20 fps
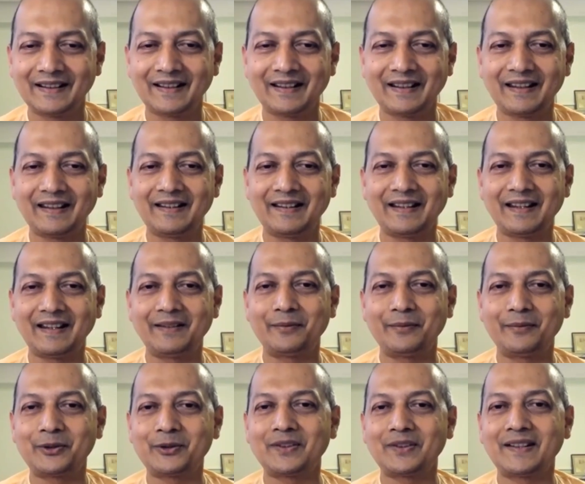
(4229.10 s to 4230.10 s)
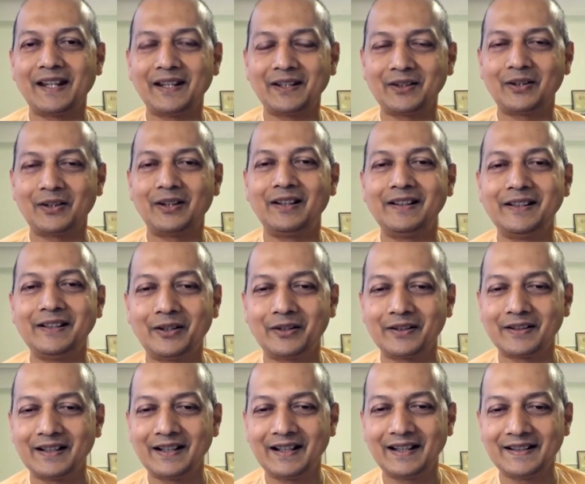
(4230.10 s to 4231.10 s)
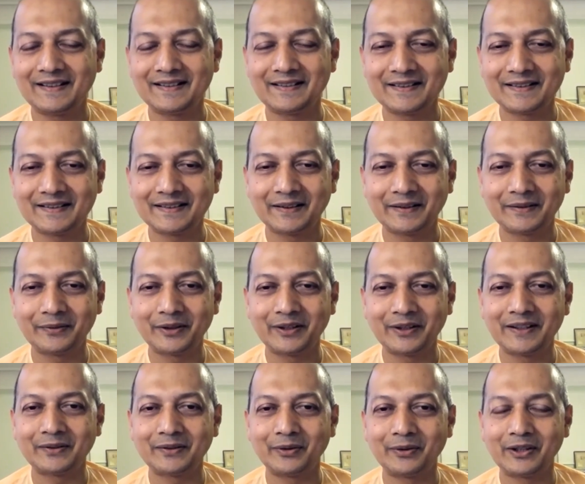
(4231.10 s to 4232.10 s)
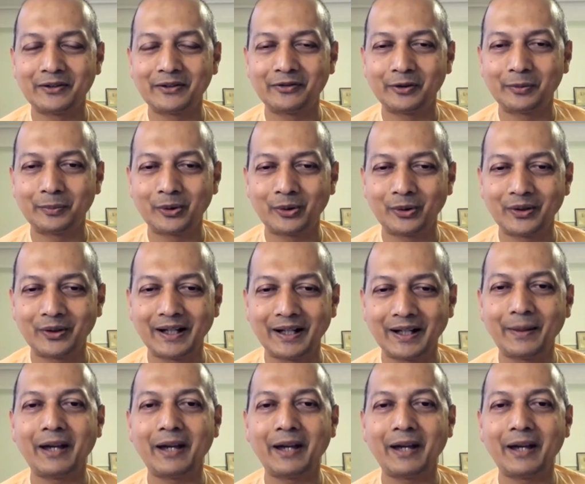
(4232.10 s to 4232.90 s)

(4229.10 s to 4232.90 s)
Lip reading: And I want to thank all the organizers for this wonderful program.